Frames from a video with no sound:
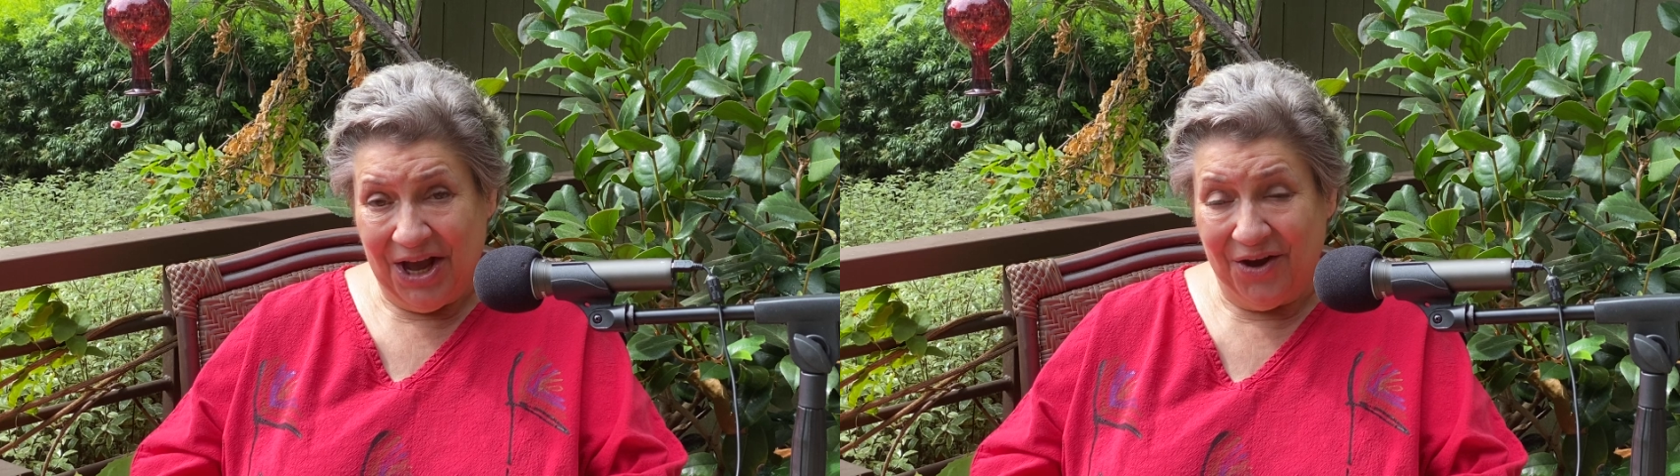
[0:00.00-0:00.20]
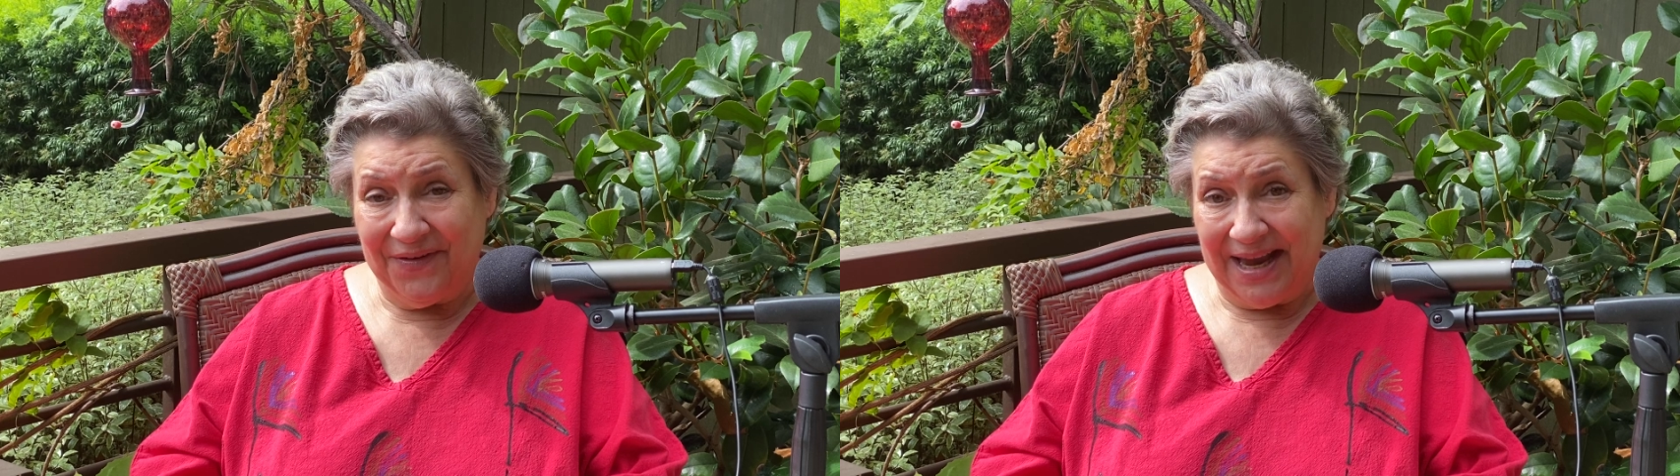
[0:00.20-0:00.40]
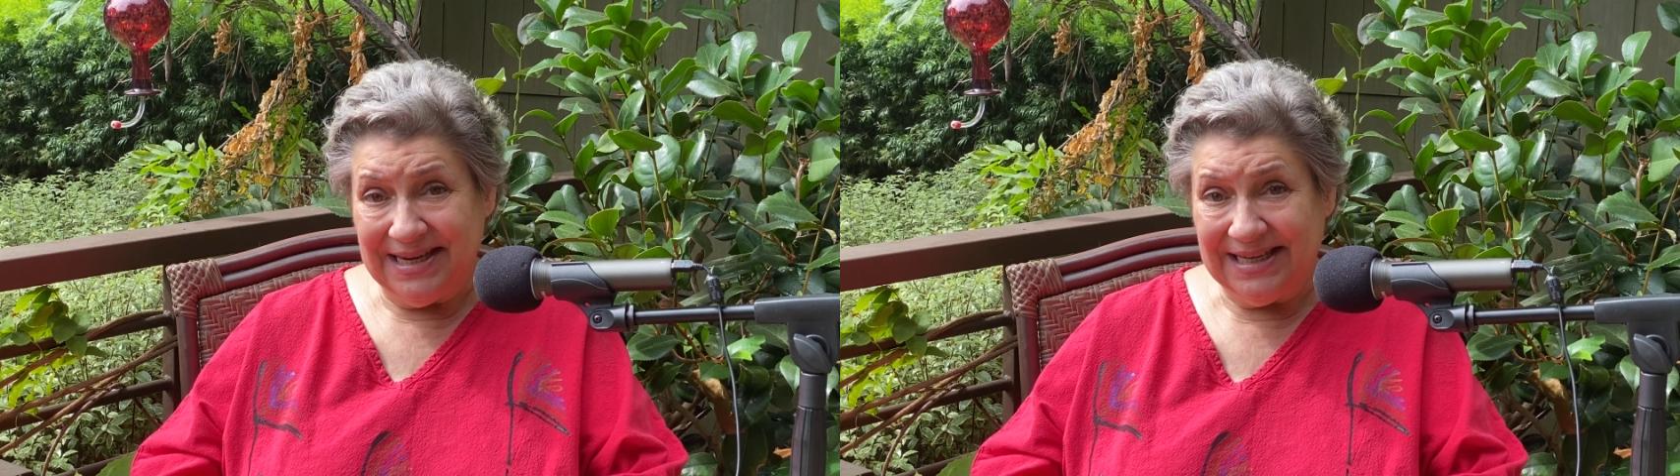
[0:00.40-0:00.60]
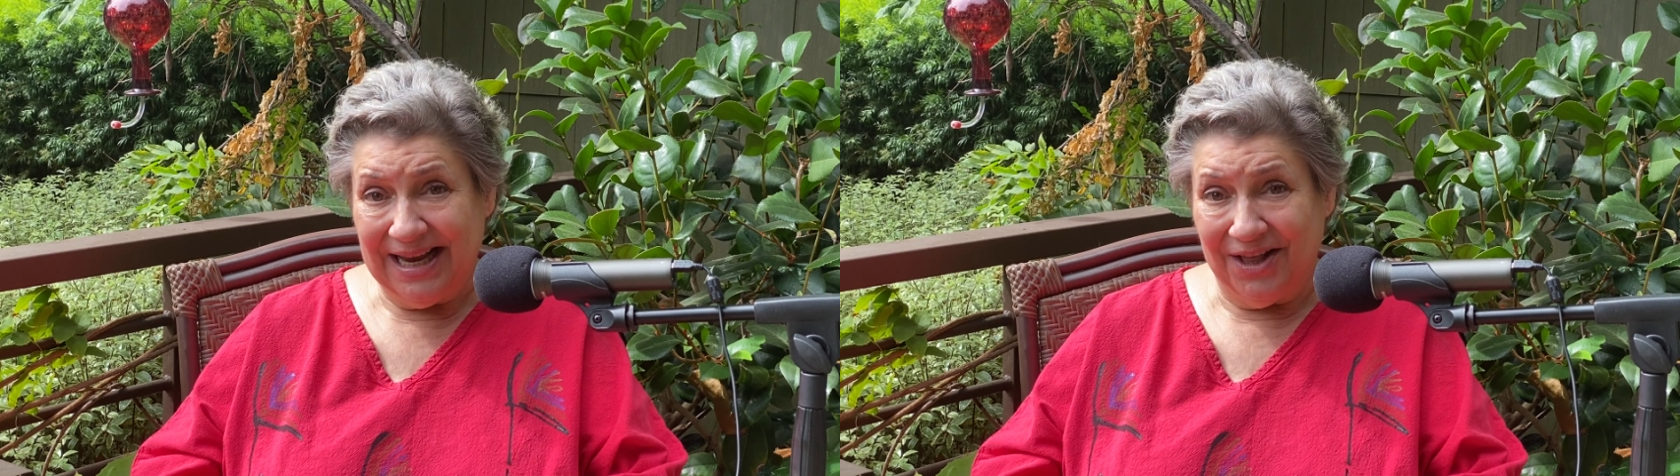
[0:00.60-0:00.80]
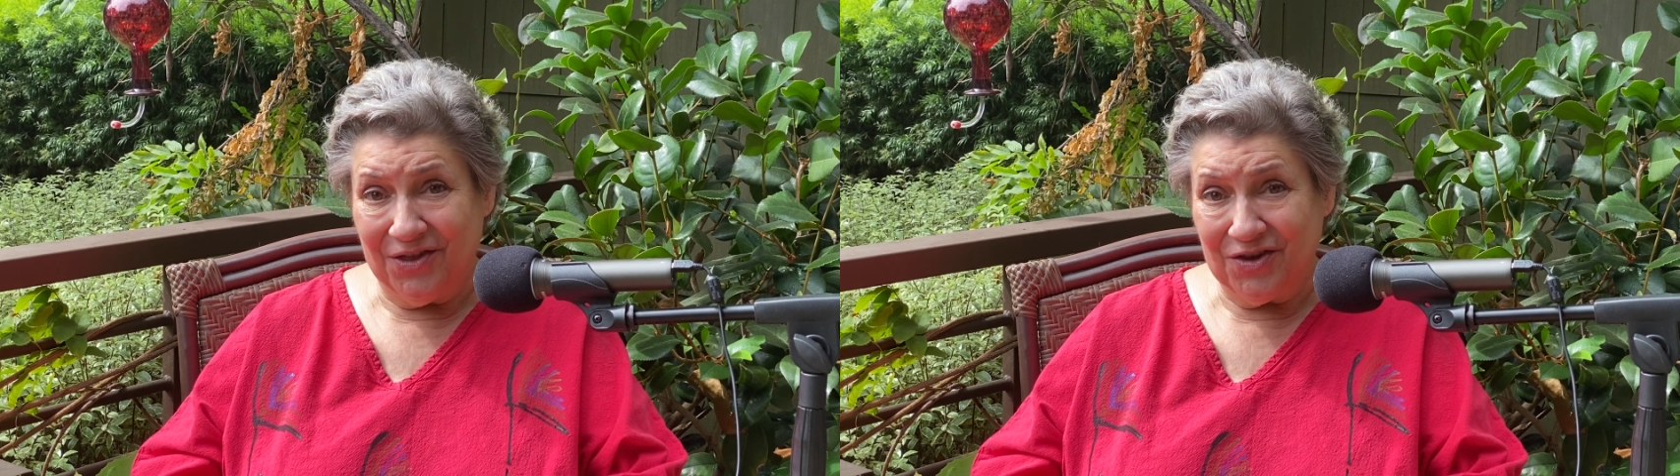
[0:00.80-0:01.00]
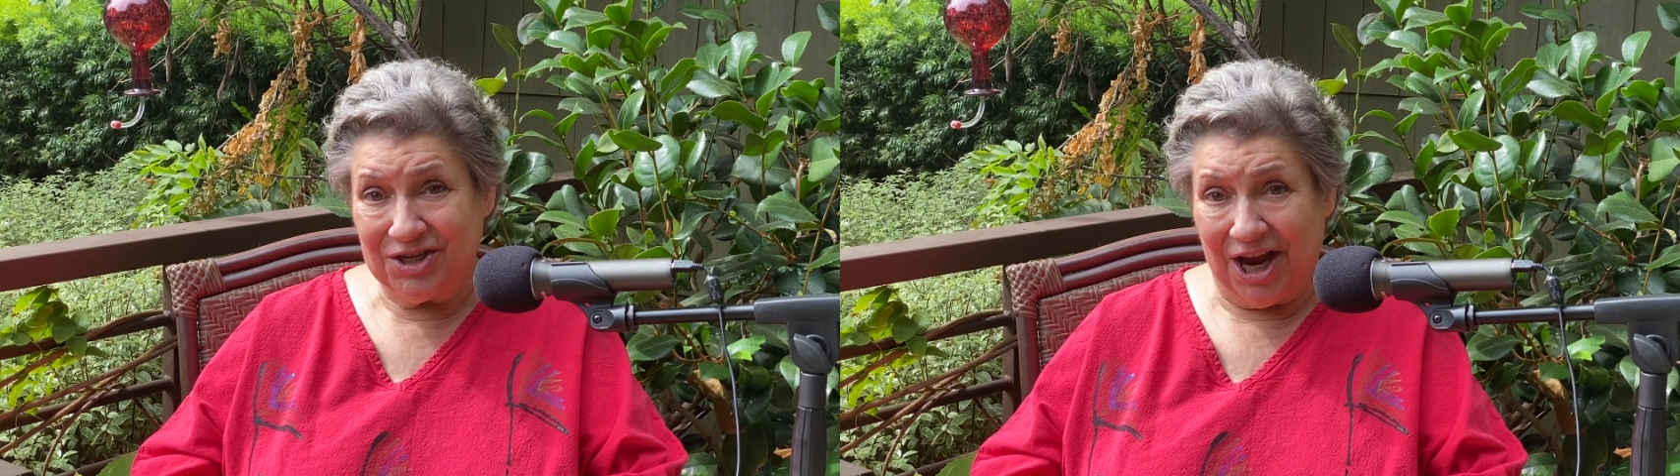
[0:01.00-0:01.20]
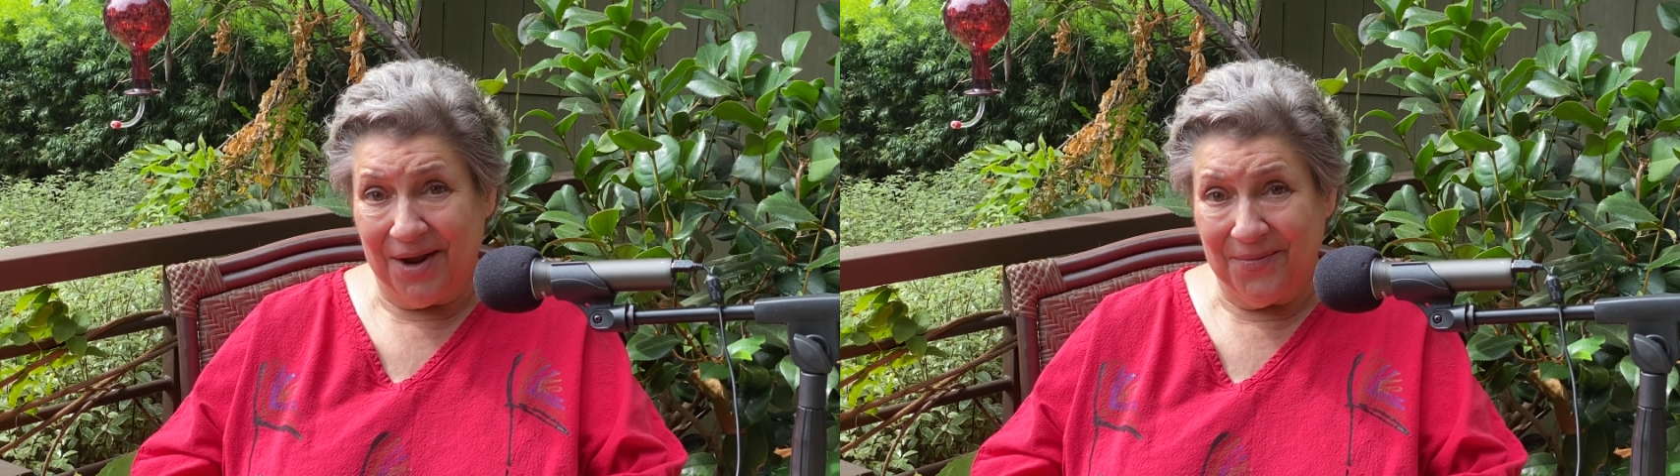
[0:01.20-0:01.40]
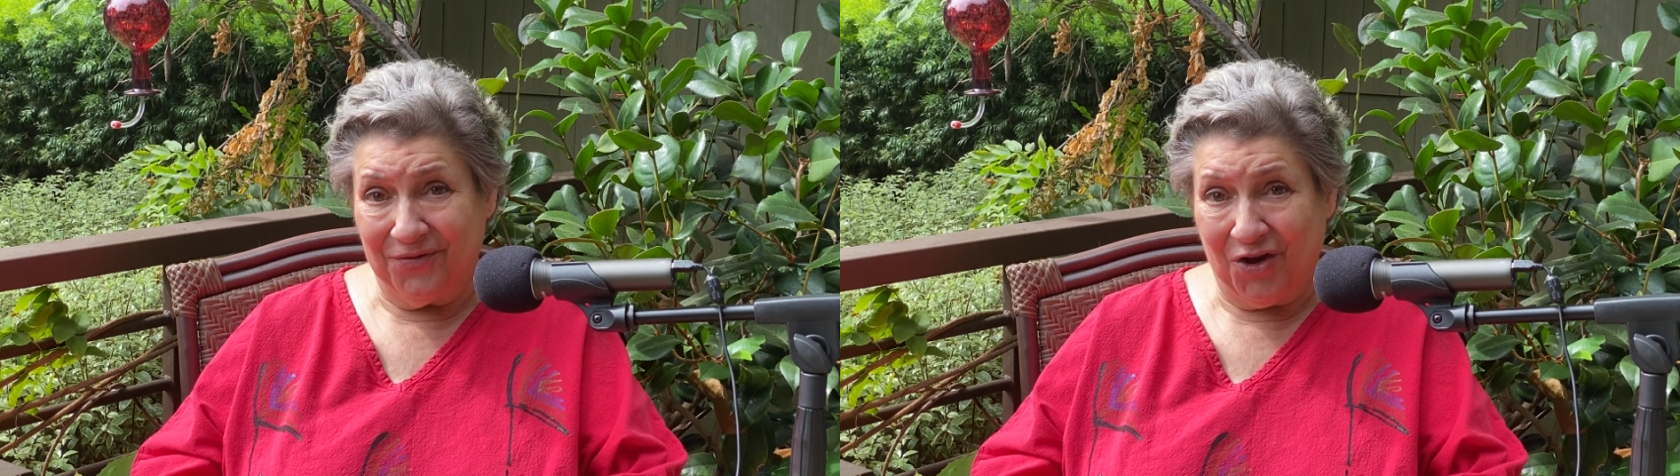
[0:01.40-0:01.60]
of ADL in the
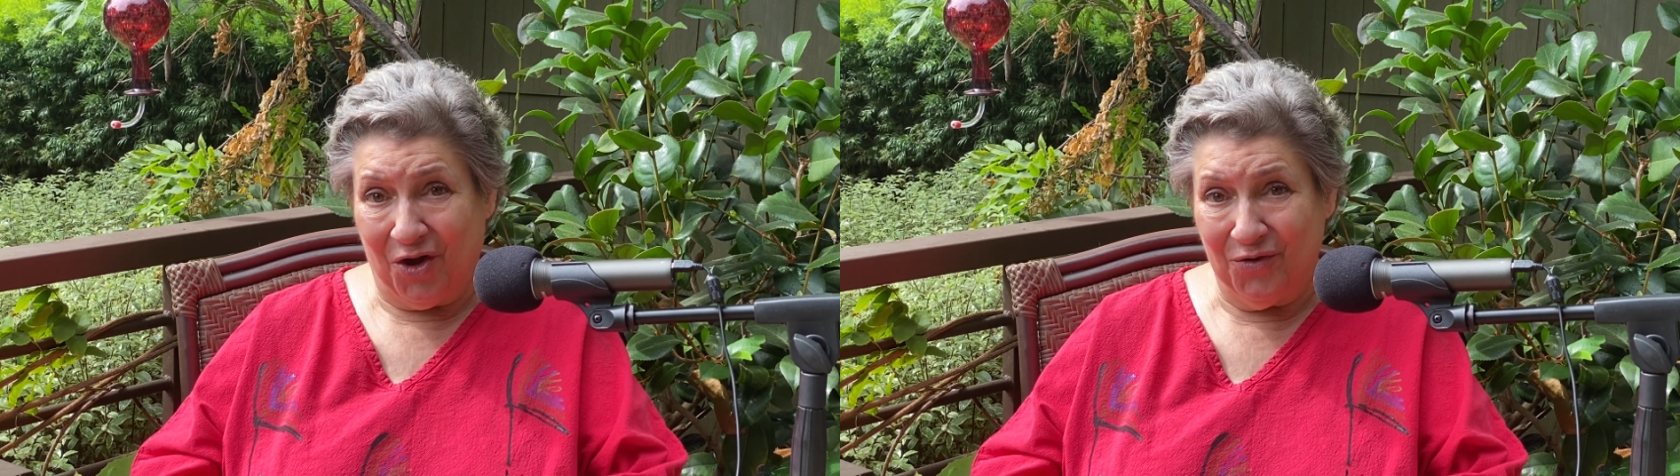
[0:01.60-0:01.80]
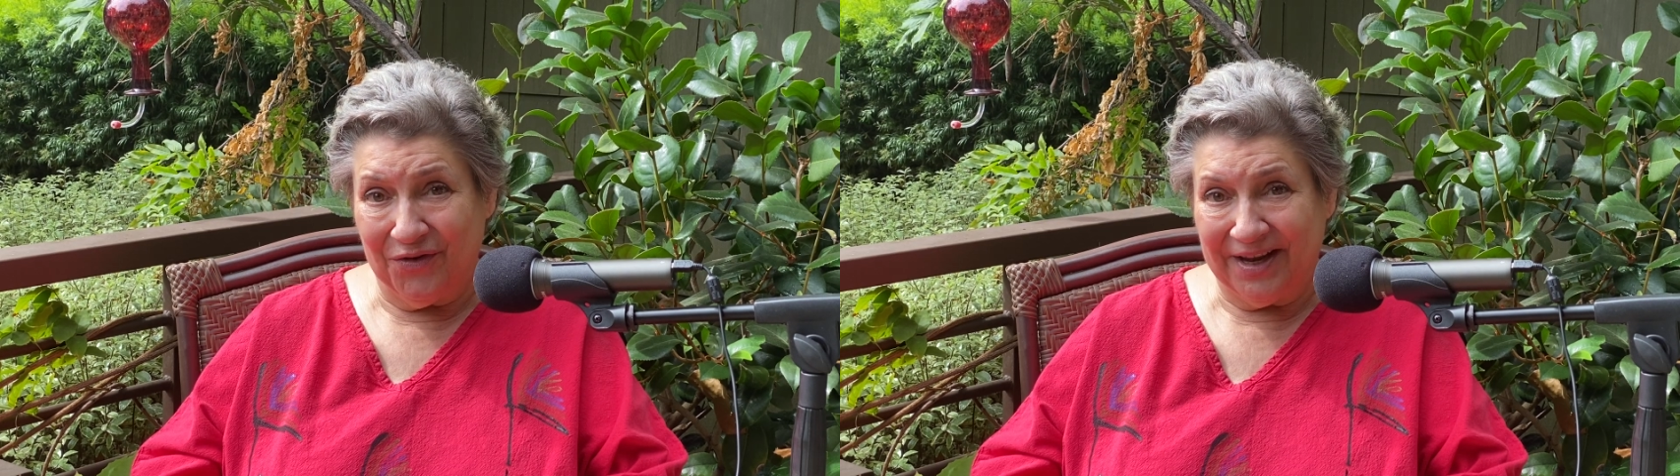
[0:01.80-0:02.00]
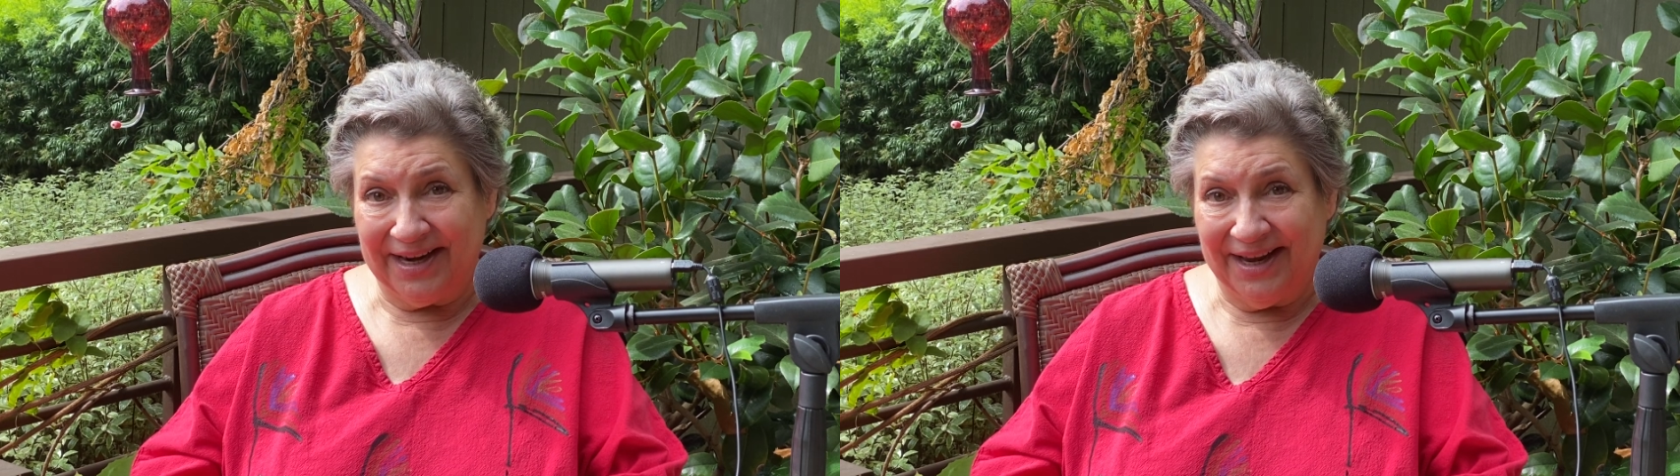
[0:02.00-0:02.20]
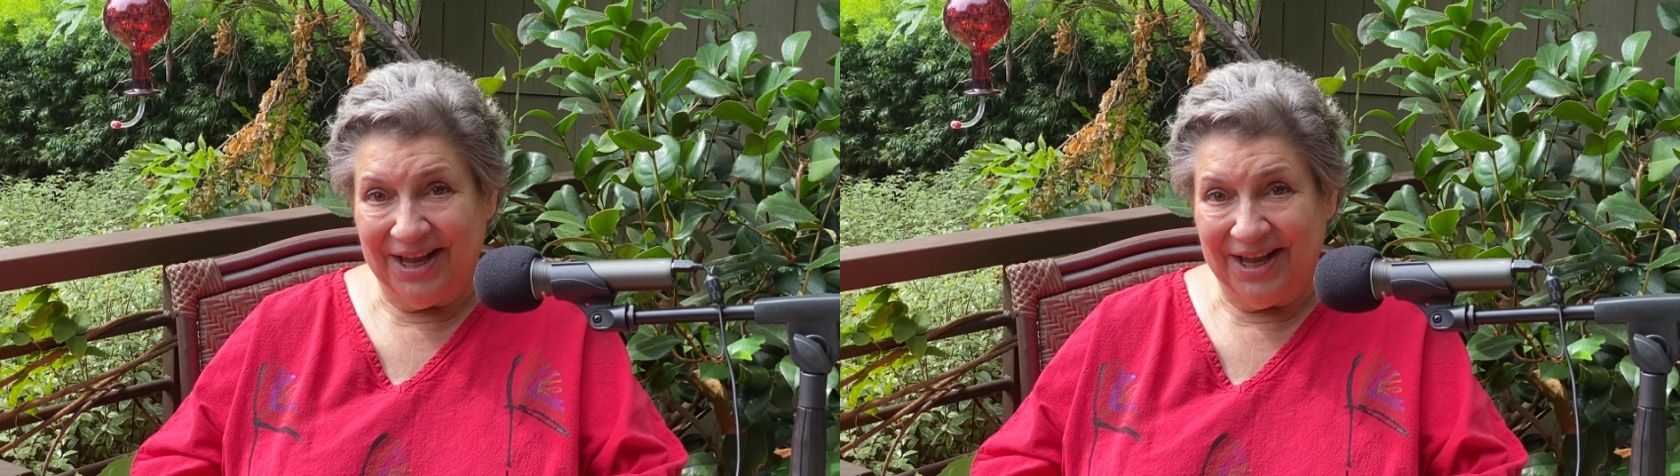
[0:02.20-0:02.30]
Time of COVID.